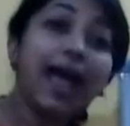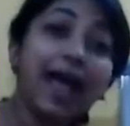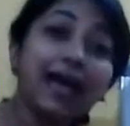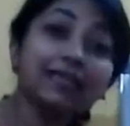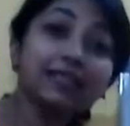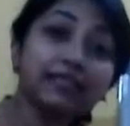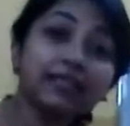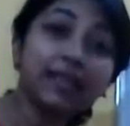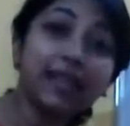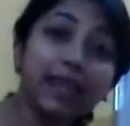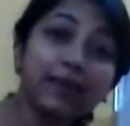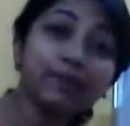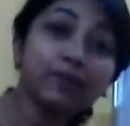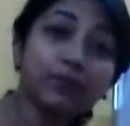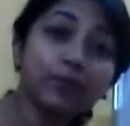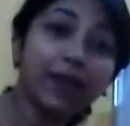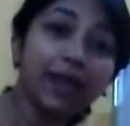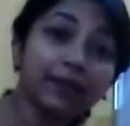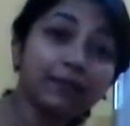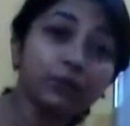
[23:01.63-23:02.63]
as
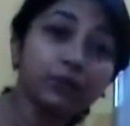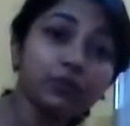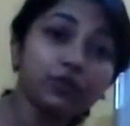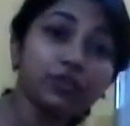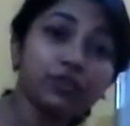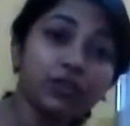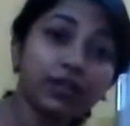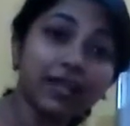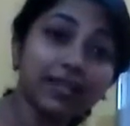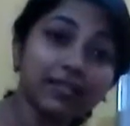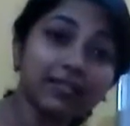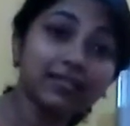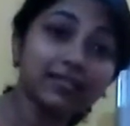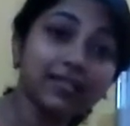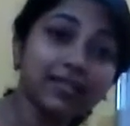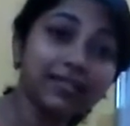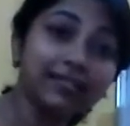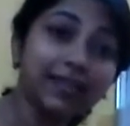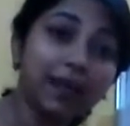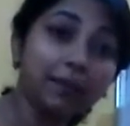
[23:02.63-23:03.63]
named by Brewster as
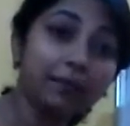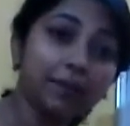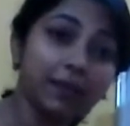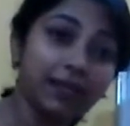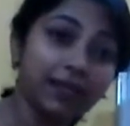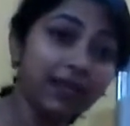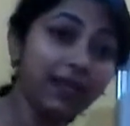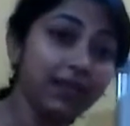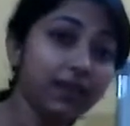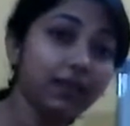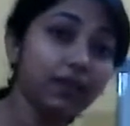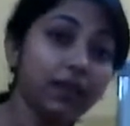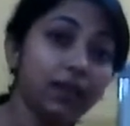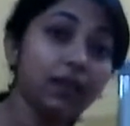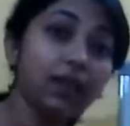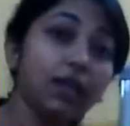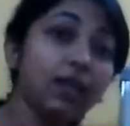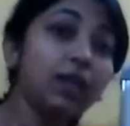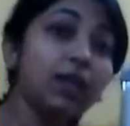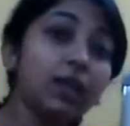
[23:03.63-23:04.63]
theta p,
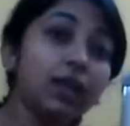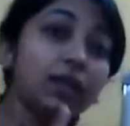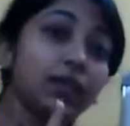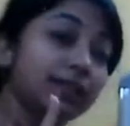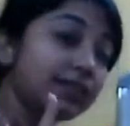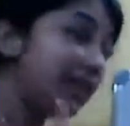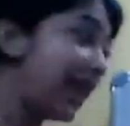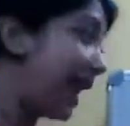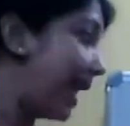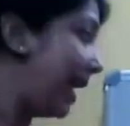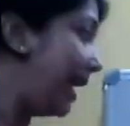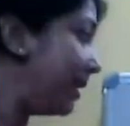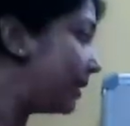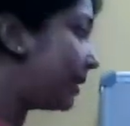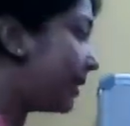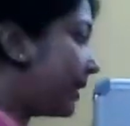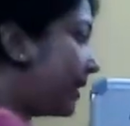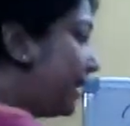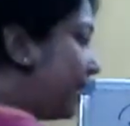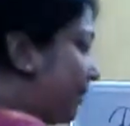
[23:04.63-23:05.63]
that
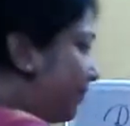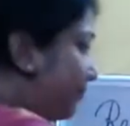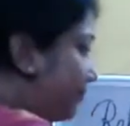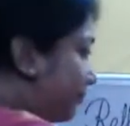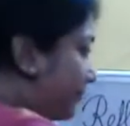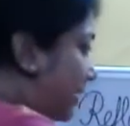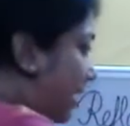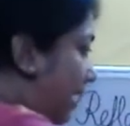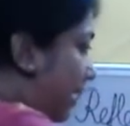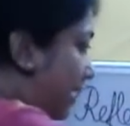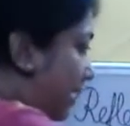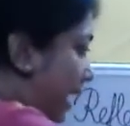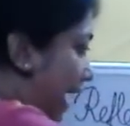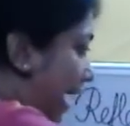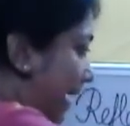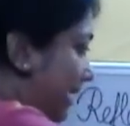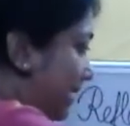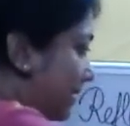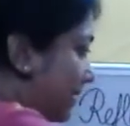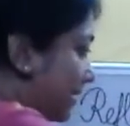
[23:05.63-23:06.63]
if the
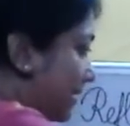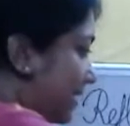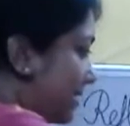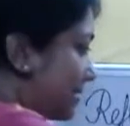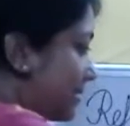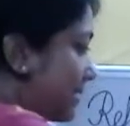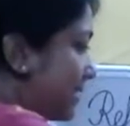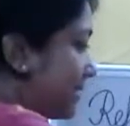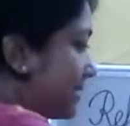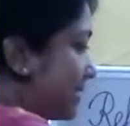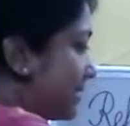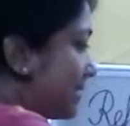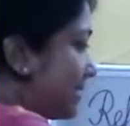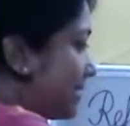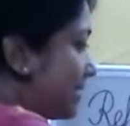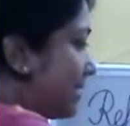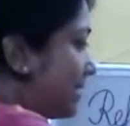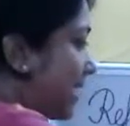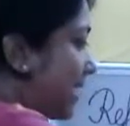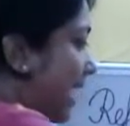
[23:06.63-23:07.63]
light is
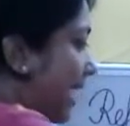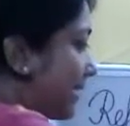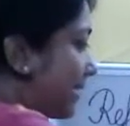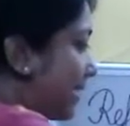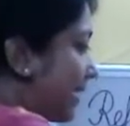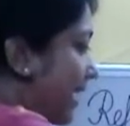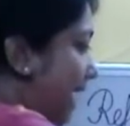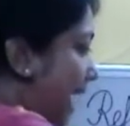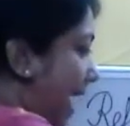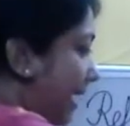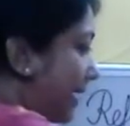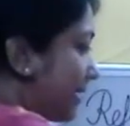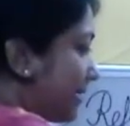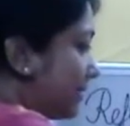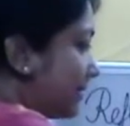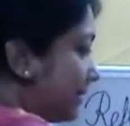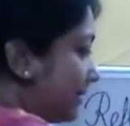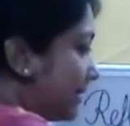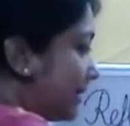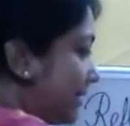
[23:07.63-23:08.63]
incident at an
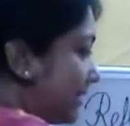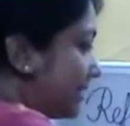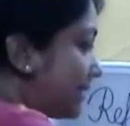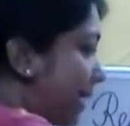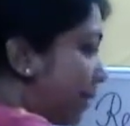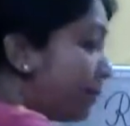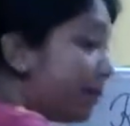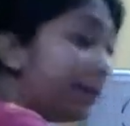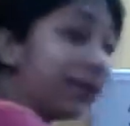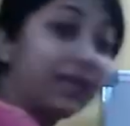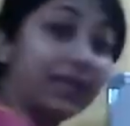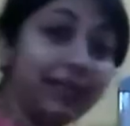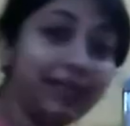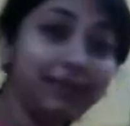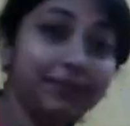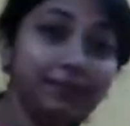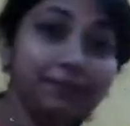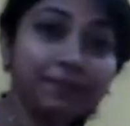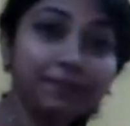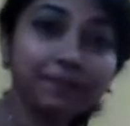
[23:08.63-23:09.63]
angle theta p,
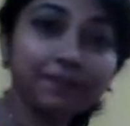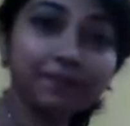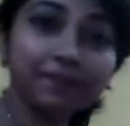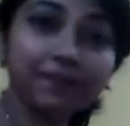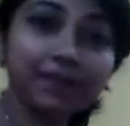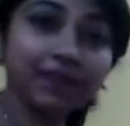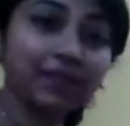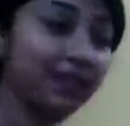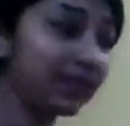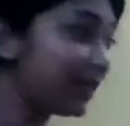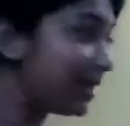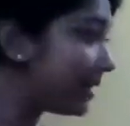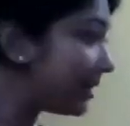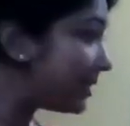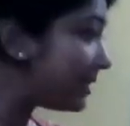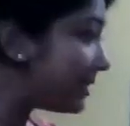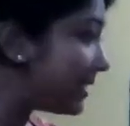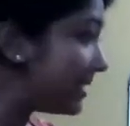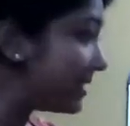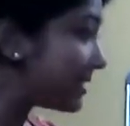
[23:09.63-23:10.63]

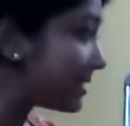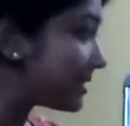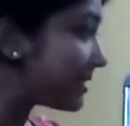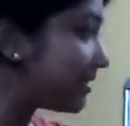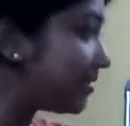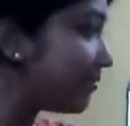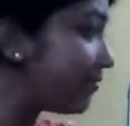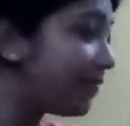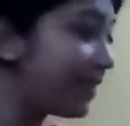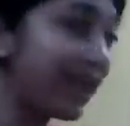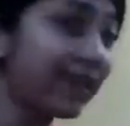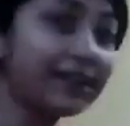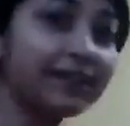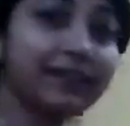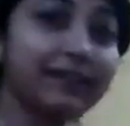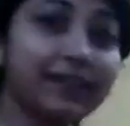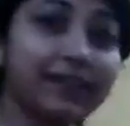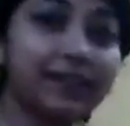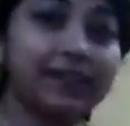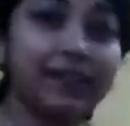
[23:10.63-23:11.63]
this
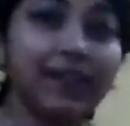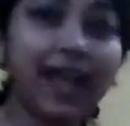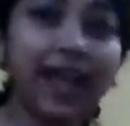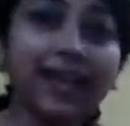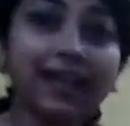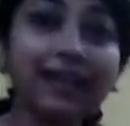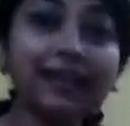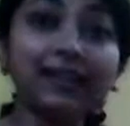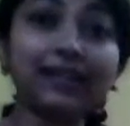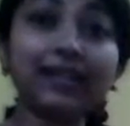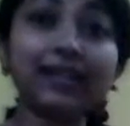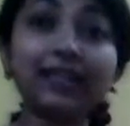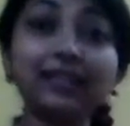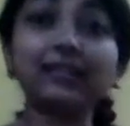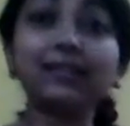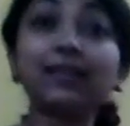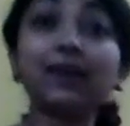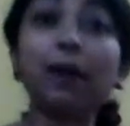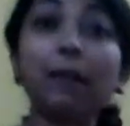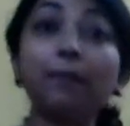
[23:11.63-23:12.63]
reflected light
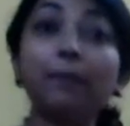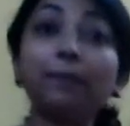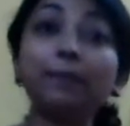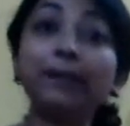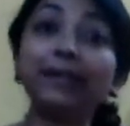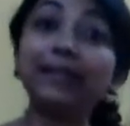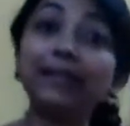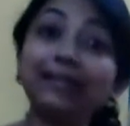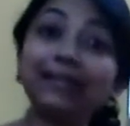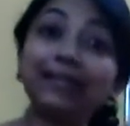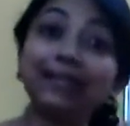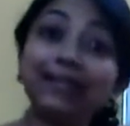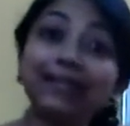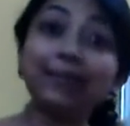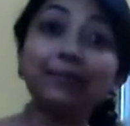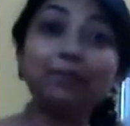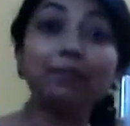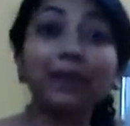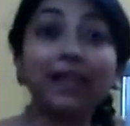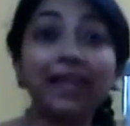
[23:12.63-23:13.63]
is
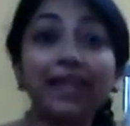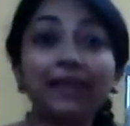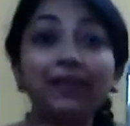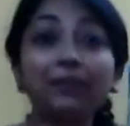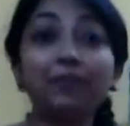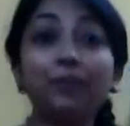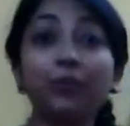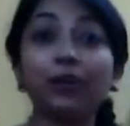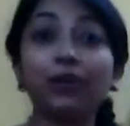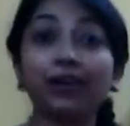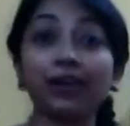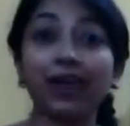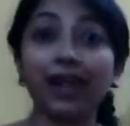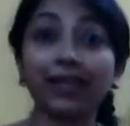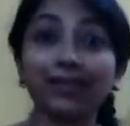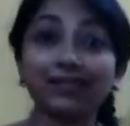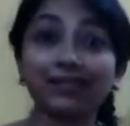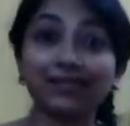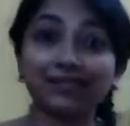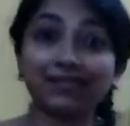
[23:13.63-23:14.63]
completely plane
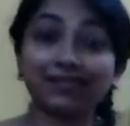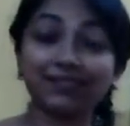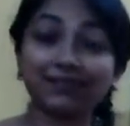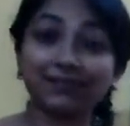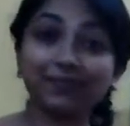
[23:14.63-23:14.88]
polarized.